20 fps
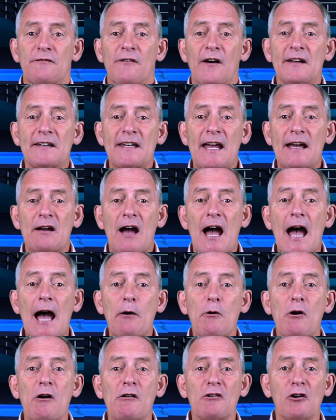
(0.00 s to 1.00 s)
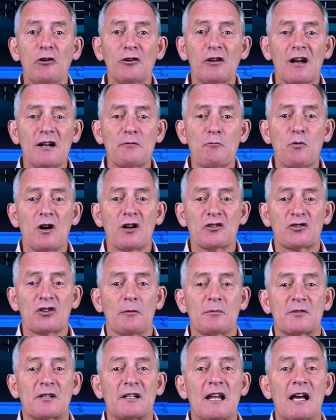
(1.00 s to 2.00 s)
find out how our online
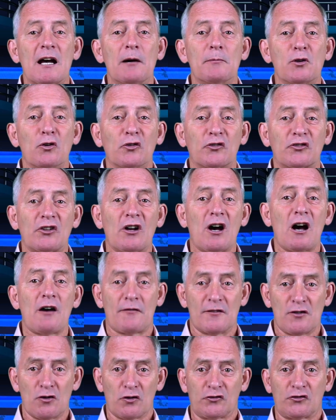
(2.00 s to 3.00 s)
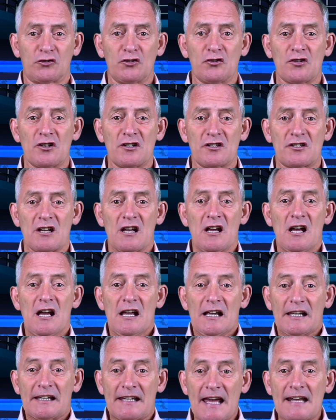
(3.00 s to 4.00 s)
workshops can help your staff and your students,
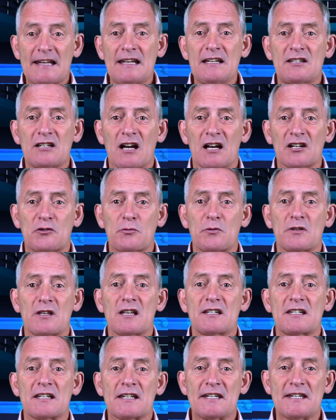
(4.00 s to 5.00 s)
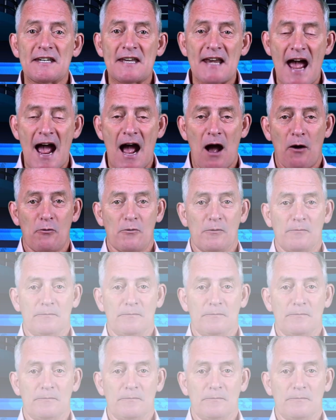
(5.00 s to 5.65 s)
get in touch with us now.